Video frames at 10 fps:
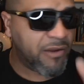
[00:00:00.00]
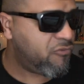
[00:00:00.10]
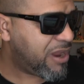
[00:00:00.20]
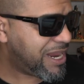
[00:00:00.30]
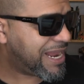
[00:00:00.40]
I
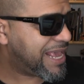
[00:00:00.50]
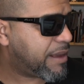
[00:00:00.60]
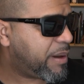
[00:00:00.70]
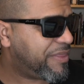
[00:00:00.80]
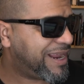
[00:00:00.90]
really like
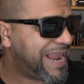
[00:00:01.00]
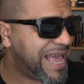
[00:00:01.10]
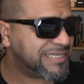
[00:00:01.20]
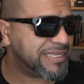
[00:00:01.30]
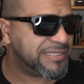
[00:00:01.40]
about the
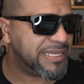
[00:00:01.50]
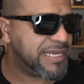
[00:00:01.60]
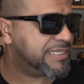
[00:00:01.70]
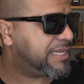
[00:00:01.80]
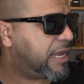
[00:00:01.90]
glasses
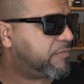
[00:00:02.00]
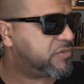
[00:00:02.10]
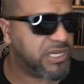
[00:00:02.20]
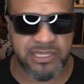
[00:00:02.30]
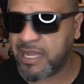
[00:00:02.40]
is,
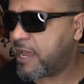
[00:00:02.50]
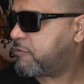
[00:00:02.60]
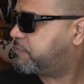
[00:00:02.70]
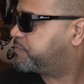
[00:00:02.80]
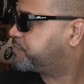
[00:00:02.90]
check that out.